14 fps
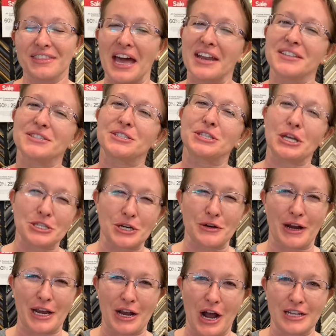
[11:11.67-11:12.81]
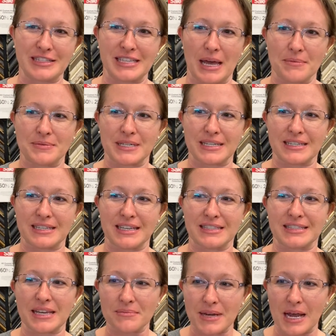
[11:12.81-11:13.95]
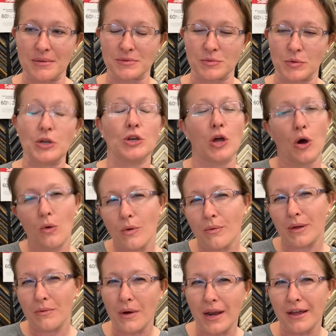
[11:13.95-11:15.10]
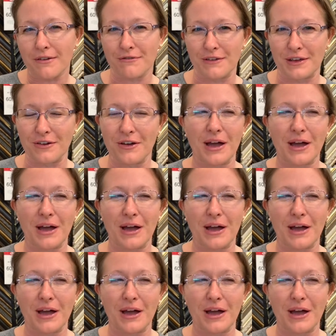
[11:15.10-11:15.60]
is such a great concept, because sometimes we know what we want to feel.